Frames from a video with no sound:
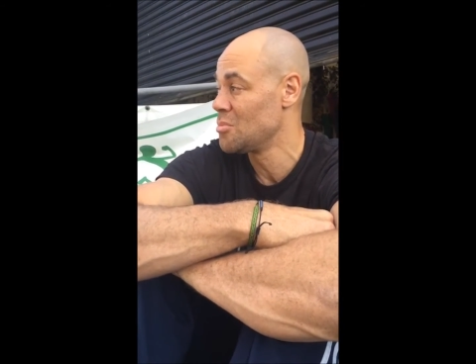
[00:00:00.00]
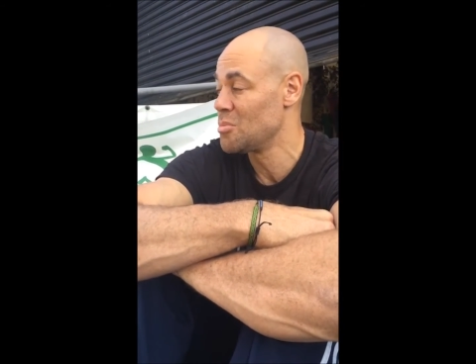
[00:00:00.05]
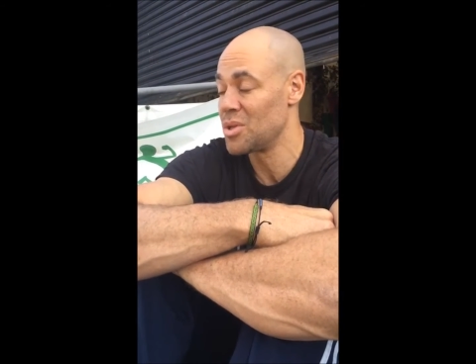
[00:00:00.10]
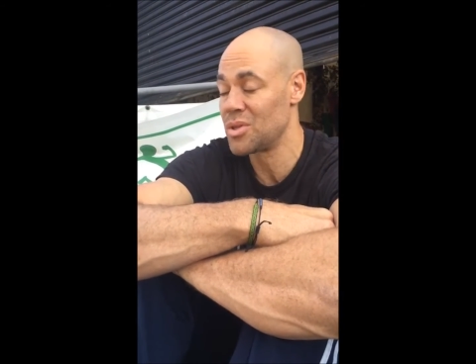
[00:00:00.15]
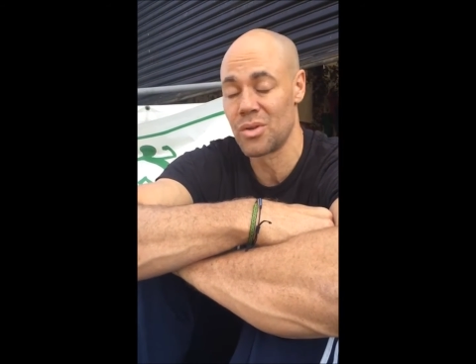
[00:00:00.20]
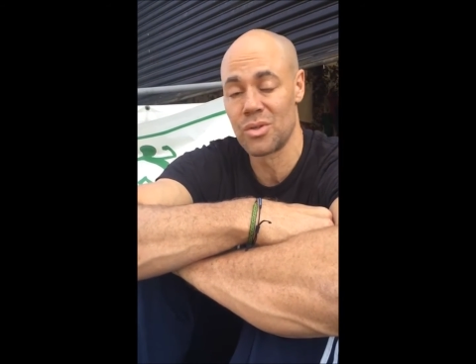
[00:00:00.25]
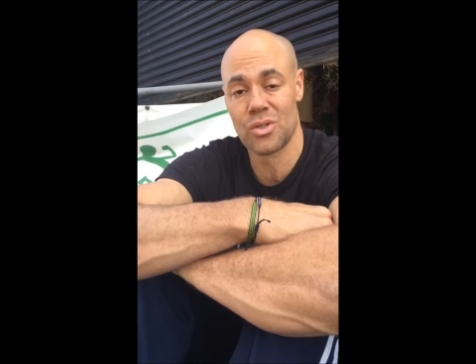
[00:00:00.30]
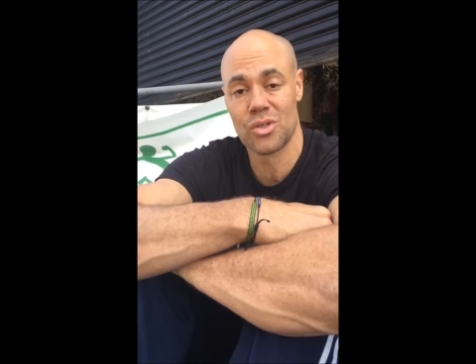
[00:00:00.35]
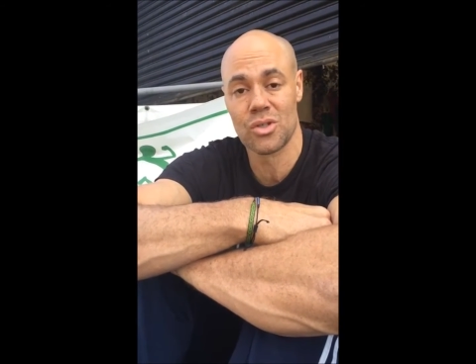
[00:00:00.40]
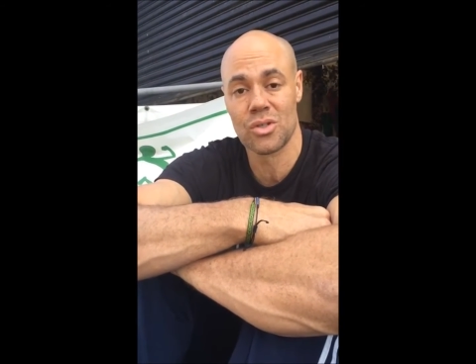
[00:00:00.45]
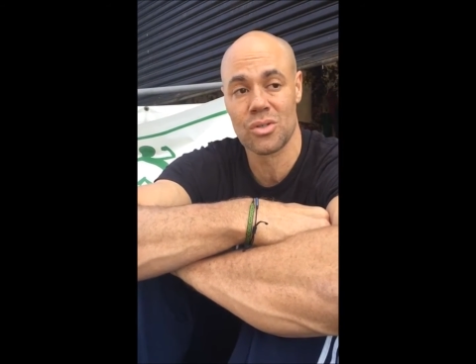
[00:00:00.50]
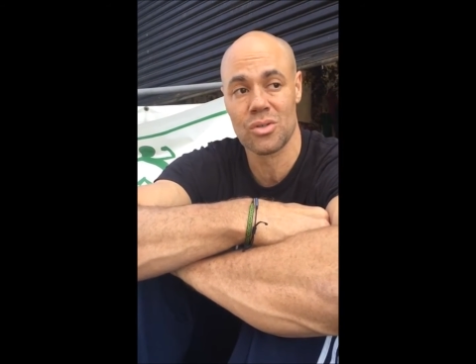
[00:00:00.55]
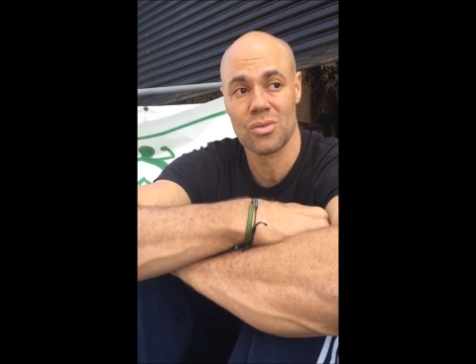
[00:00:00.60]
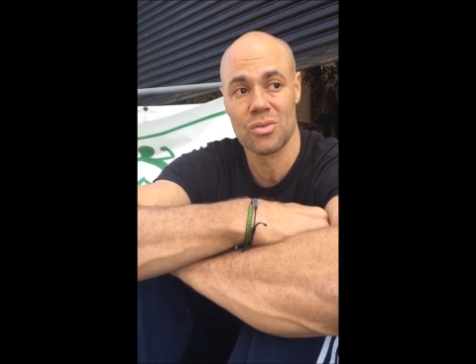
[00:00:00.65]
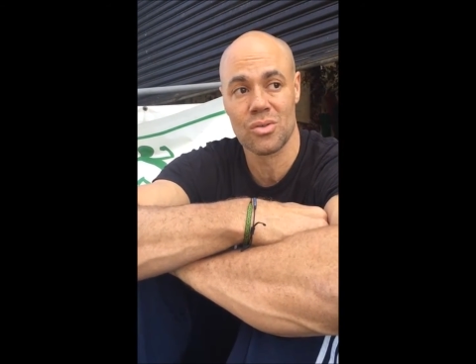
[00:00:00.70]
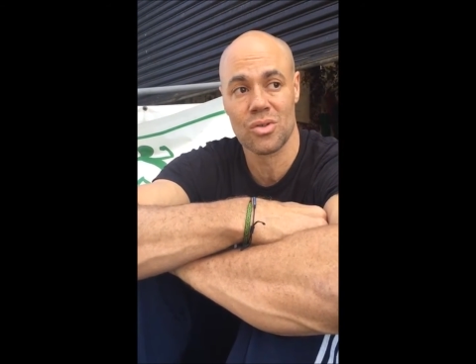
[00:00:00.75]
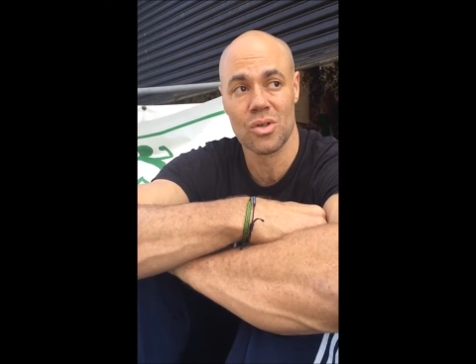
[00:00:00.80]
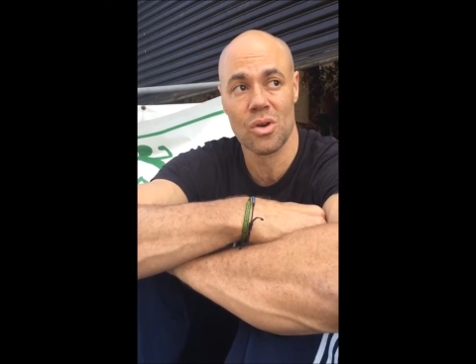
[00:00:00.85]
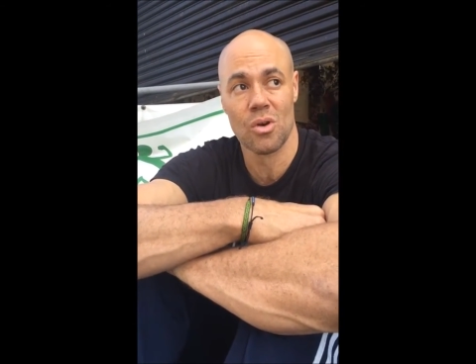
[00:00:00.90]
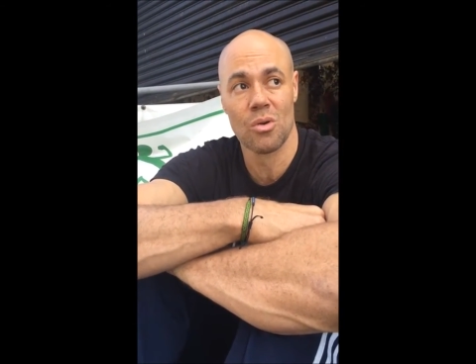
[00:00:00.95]
But there's
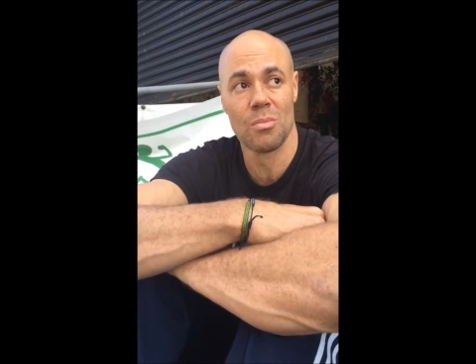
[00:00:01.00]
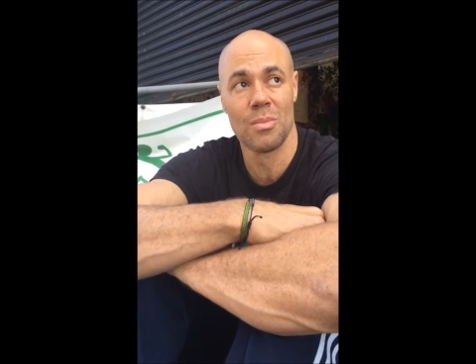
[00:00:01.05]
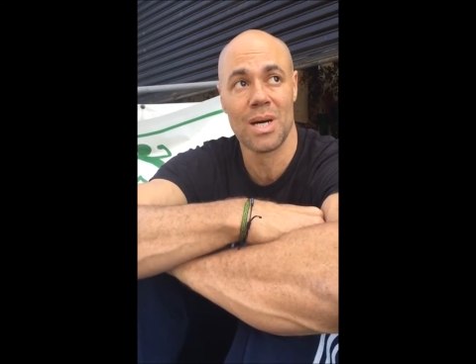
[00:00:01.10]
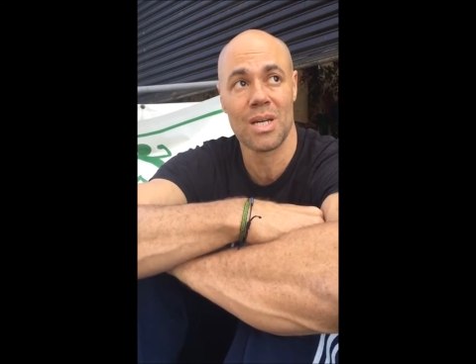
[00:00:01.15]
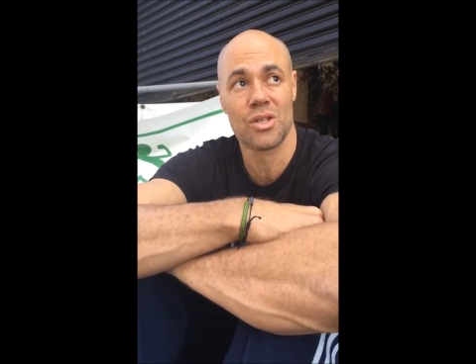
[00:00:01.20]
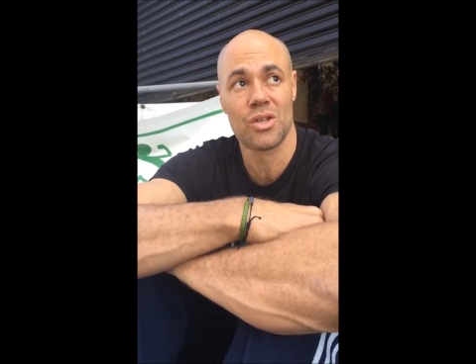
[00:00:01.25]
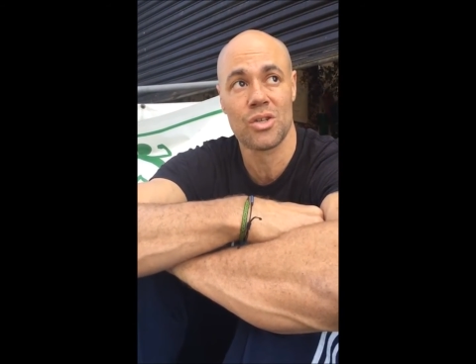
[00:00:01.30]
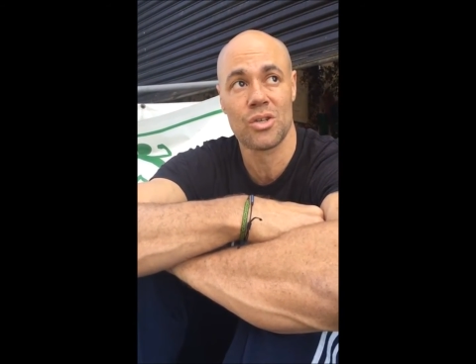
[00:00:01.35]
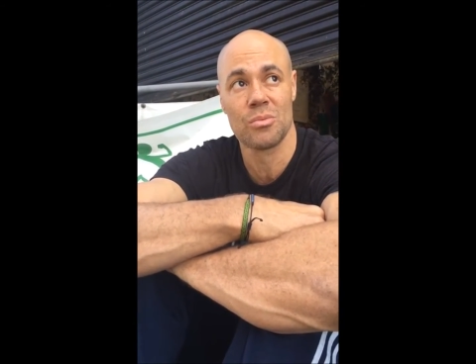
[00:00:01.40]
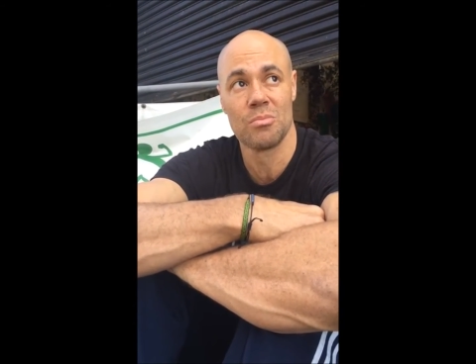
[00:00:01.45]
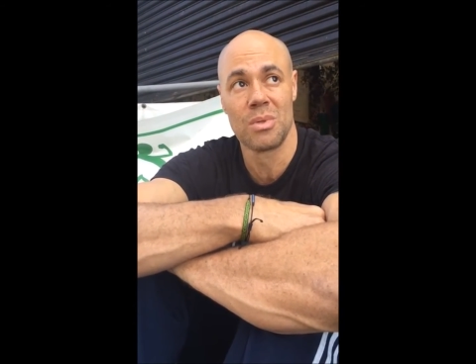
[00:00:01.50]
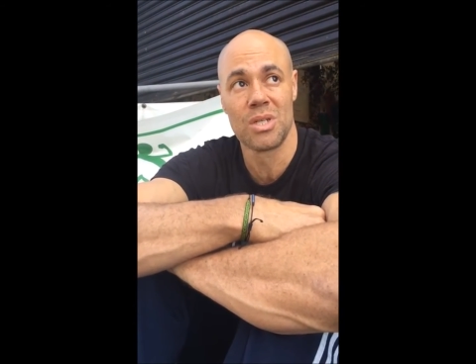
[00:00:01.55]
so much